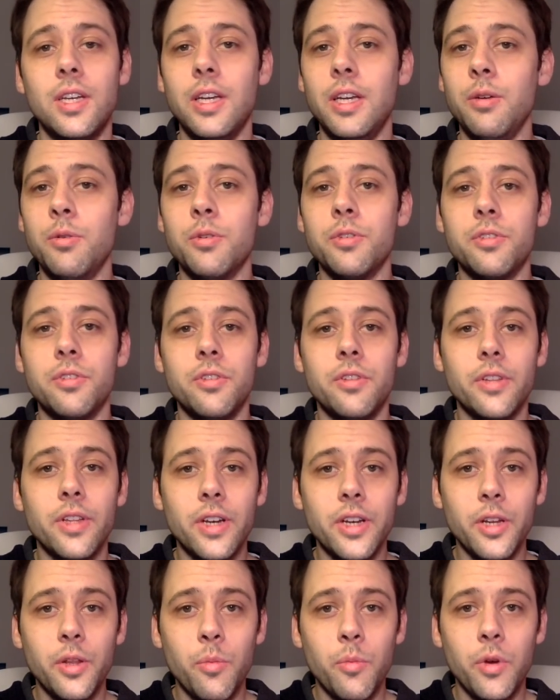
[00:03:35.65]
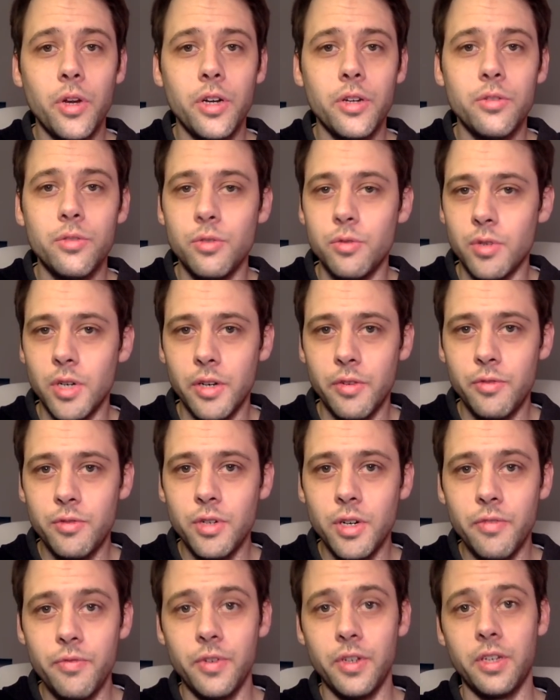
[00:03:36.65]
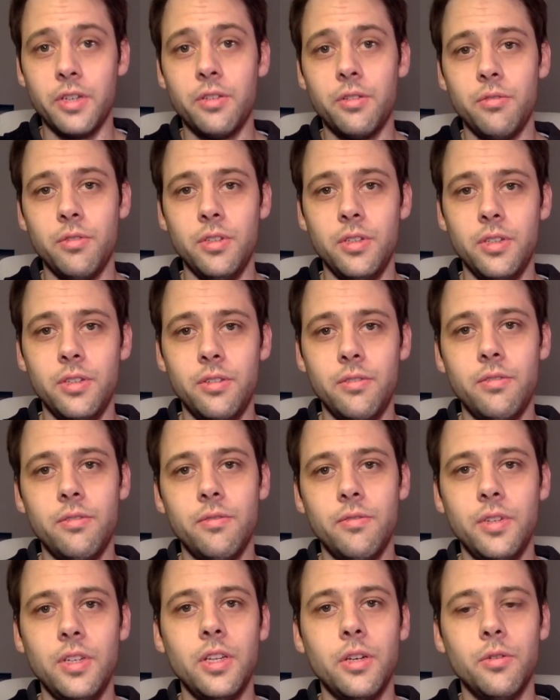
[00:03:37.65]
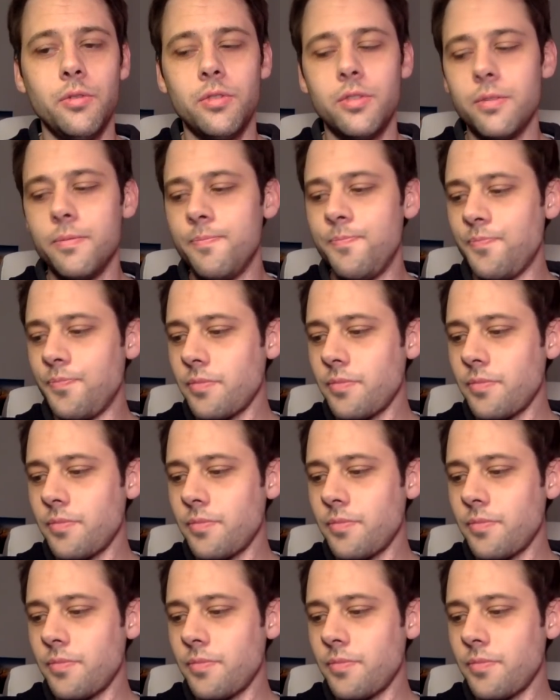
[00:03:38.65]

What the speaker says: it was a nightmare to drive traffic to these videos.